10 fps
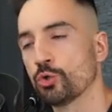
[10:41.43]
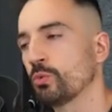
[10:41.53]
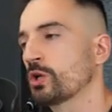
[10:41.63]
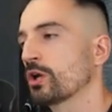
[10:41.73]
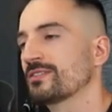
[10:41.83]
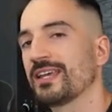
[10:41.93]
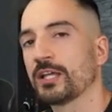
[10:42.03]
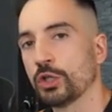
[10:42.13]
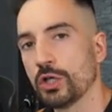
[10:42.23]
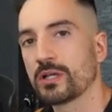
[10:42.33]
We're gonna
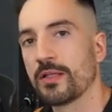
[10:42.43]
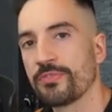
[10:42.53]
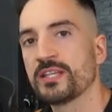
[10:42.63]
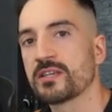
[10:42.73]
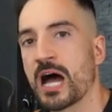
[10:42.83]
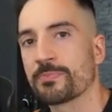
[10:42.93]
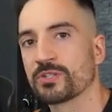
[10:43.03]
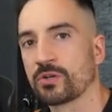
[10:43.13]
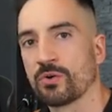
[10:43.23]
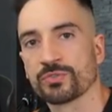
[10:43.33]
take a look at these
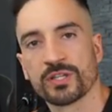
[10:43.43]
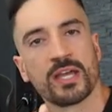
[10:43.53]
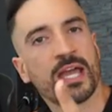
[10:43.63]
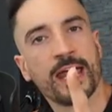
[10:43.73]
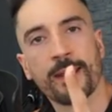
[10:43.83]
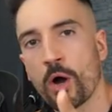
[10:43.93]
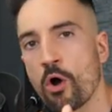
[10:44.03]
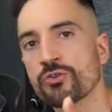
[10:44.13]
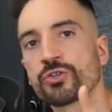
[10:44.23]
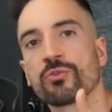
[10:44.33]
obstacles, and I'm
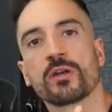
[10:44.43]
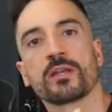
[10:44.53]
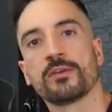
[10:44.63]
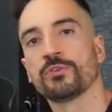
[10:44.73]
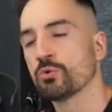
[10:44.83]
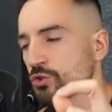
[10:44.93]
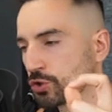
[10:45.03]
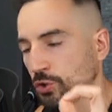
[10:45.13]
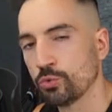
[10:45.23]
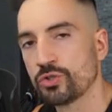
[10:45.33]
also gonna give you
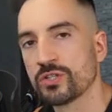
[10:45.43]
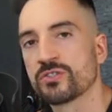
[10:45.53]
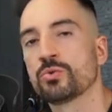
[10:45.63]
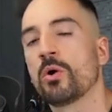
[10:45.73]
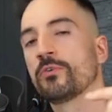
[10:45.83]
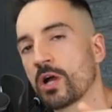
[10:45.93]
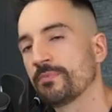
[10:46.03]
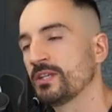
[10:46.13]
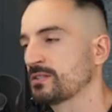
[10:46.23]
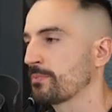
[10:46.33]
solutions to
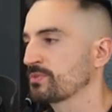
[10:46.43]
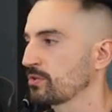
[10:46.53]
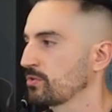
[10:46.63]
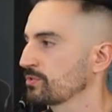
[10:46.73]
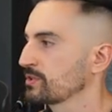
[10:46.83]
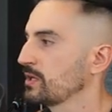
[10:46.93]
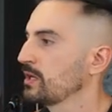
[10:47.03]
overcome these obstacles.